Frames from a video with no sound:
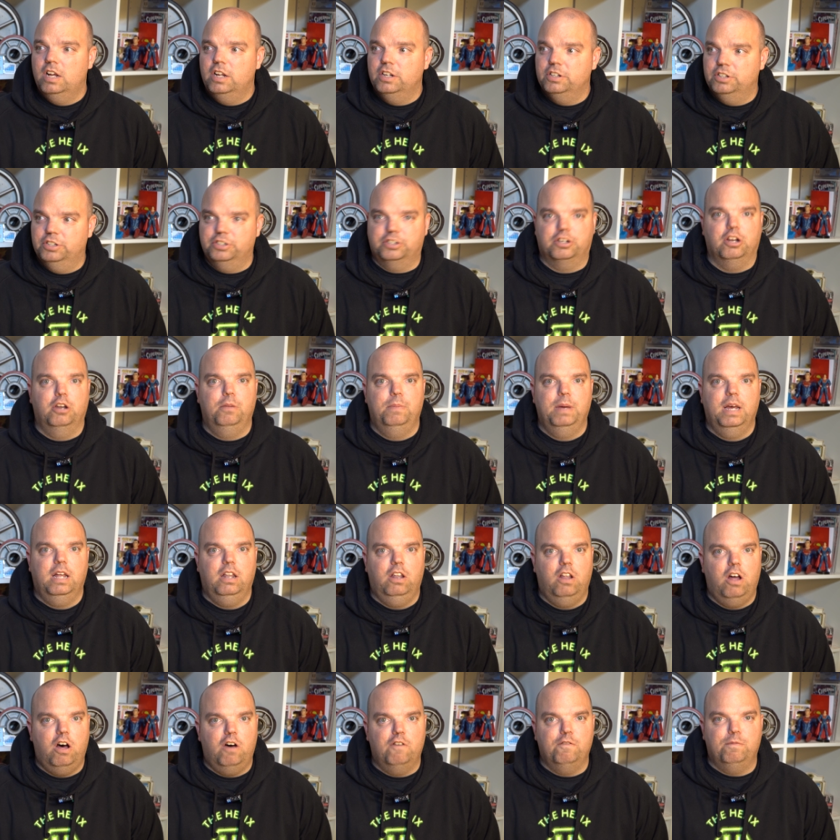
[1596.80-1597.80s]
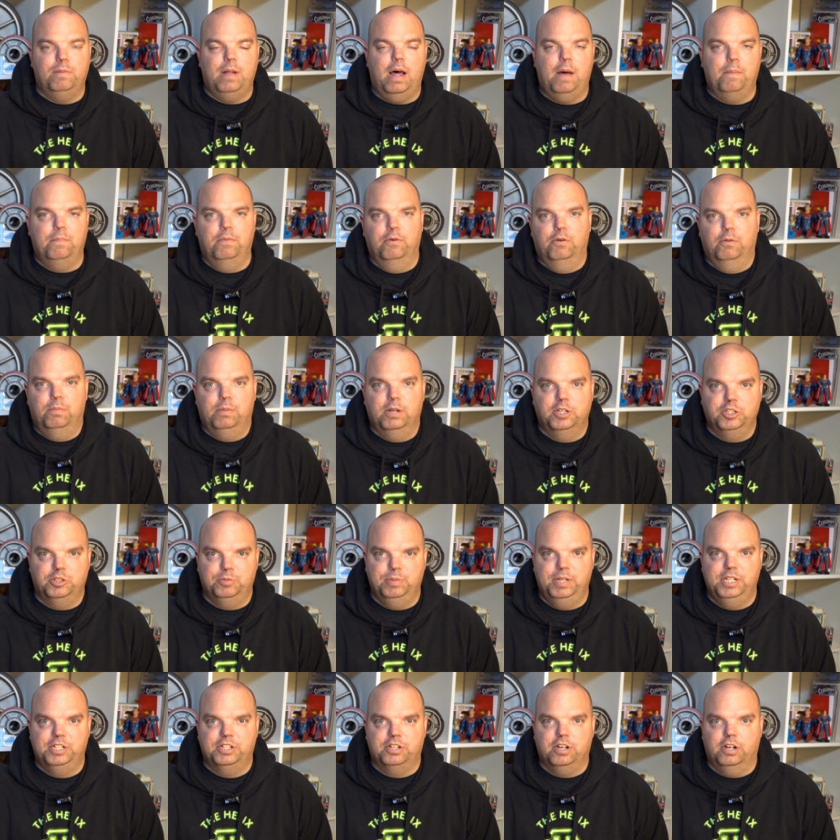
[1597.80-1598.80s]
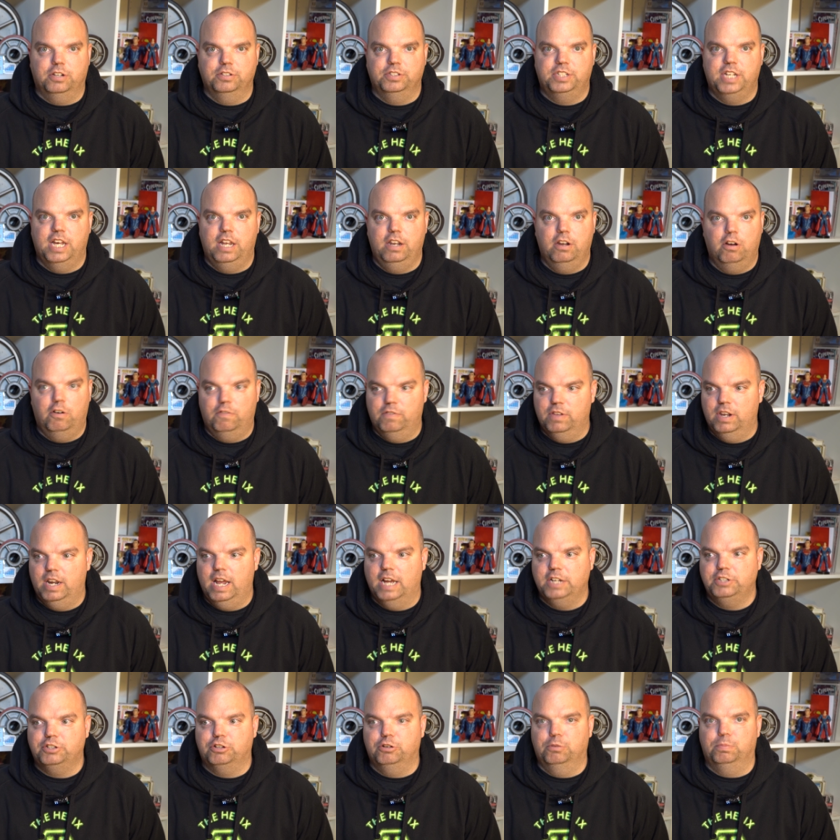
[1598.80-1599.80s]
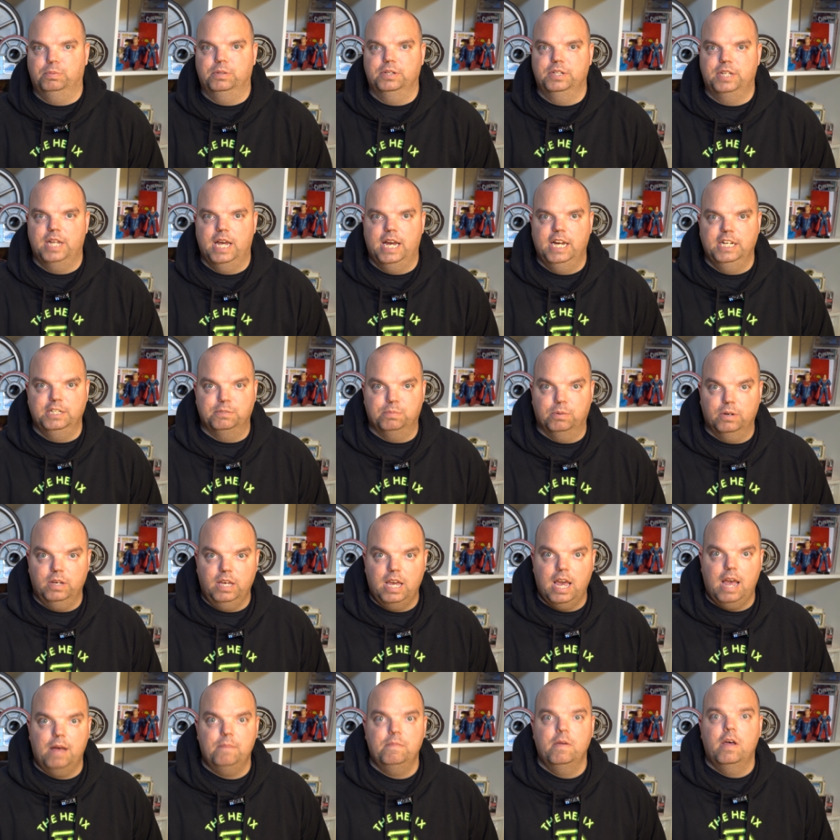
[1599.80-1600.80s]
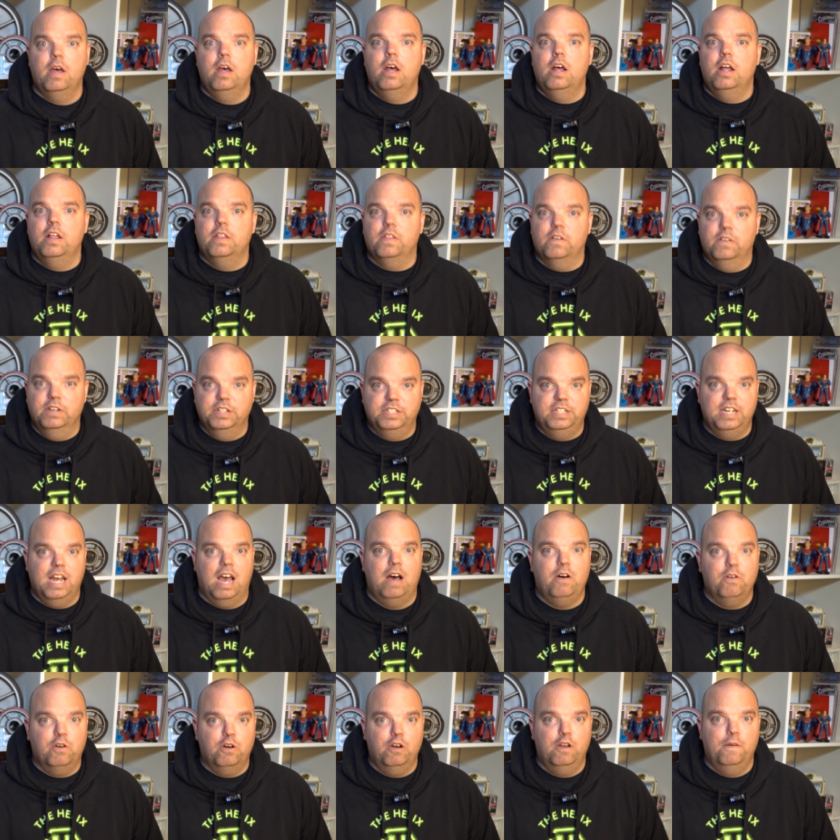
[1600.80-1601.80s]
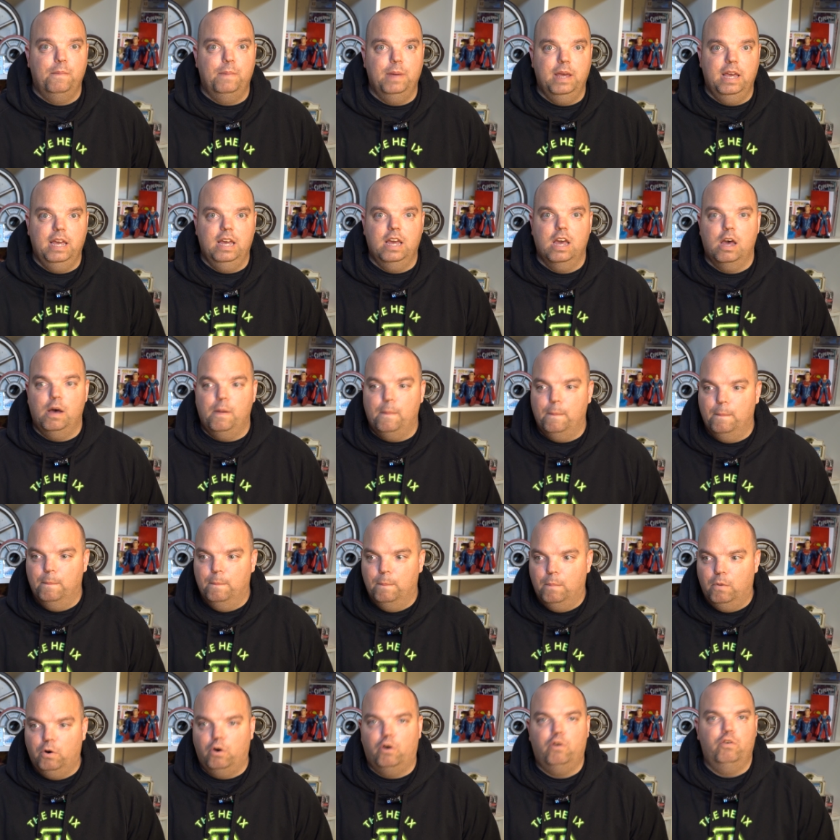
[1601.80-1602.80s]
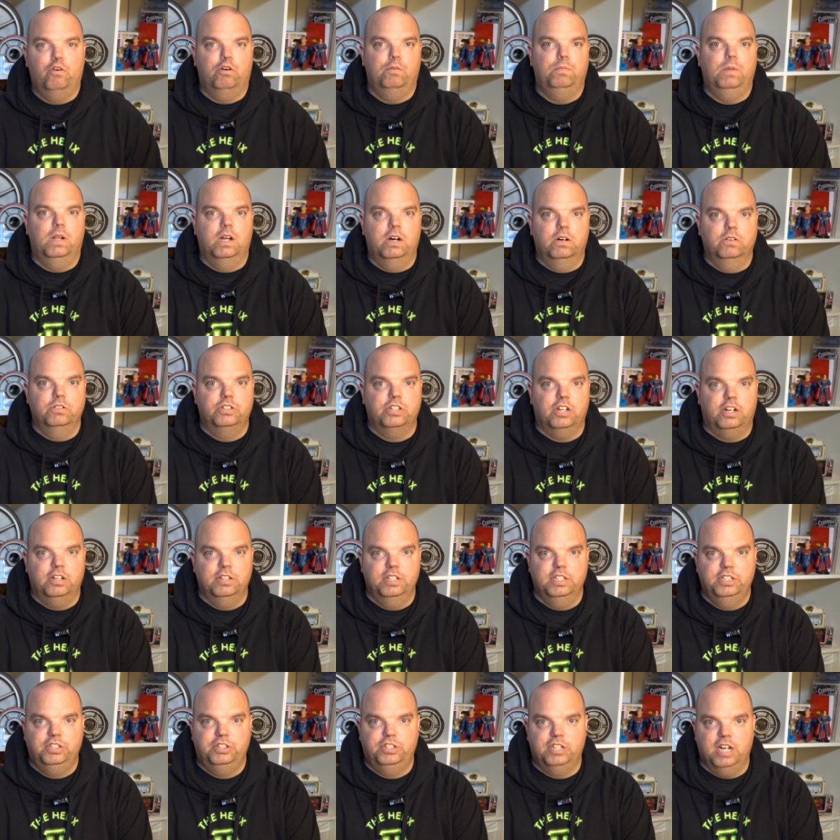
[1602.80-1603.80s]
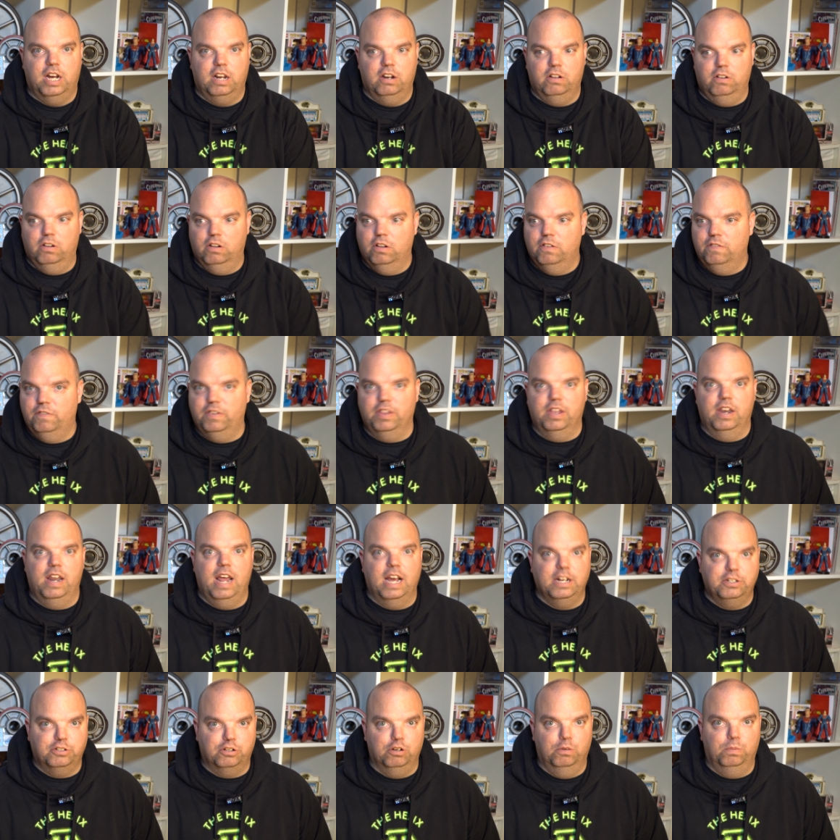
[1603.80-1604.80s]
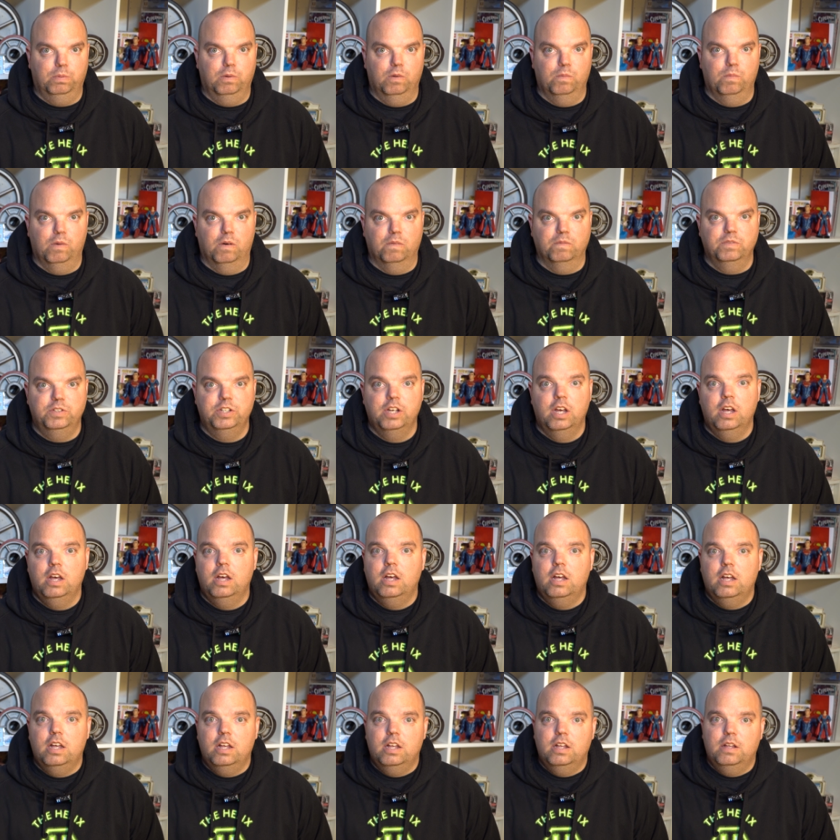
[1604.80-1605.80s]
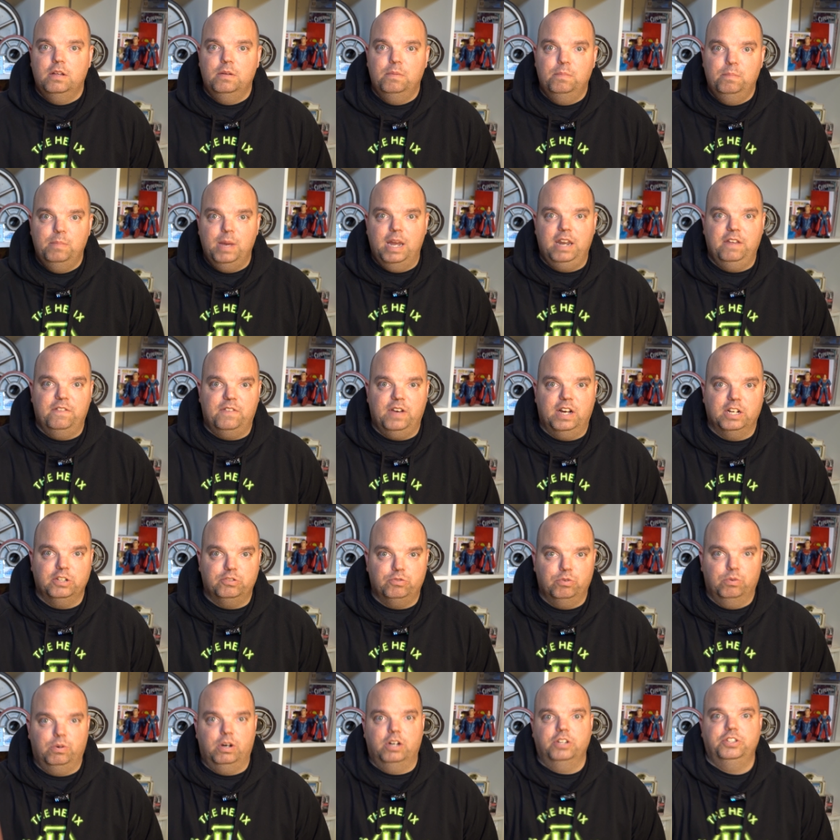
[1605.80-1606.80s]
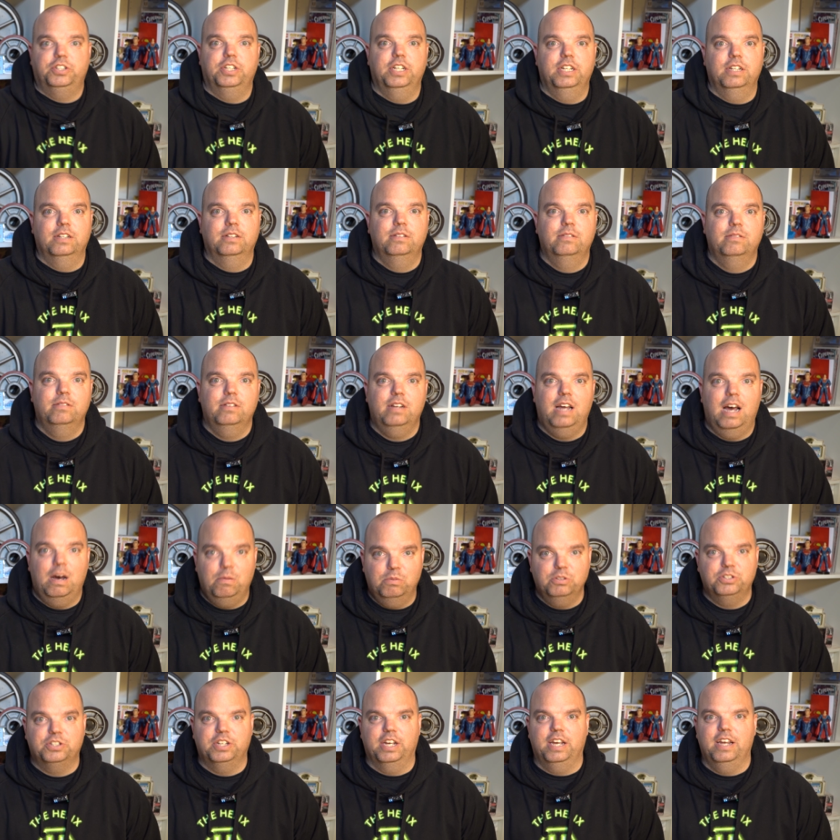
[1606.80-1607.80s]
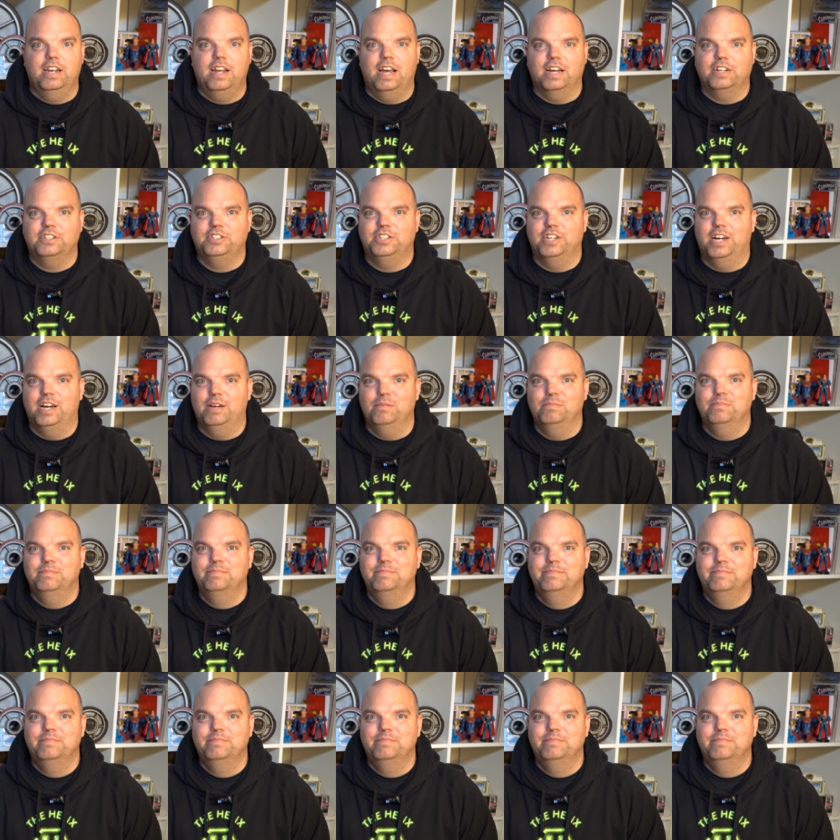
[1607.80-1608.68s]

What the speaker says: So there's going to be a lot of Blackpool Pleasure Beach content over the next couple of days. But yet, there is now going to be more uploads on this channel for the next couple of months. Many thanks for watching, and we'll see you next time.